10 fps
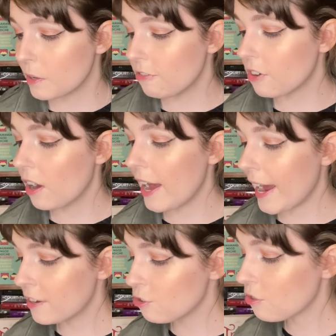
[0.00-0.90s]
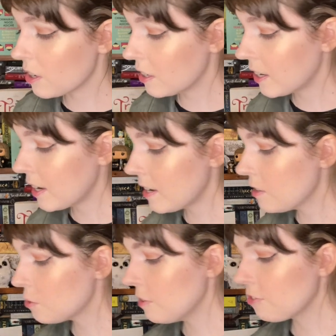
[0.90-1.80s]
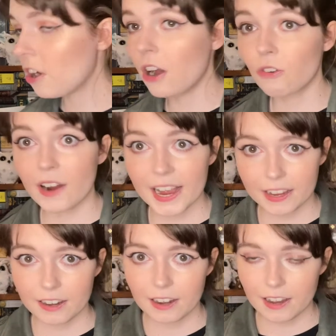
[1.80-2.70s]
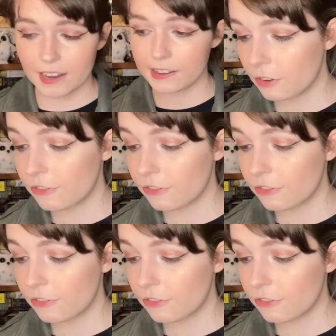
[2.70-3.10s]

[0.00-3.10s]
we've got Androcles, we've got Arachne,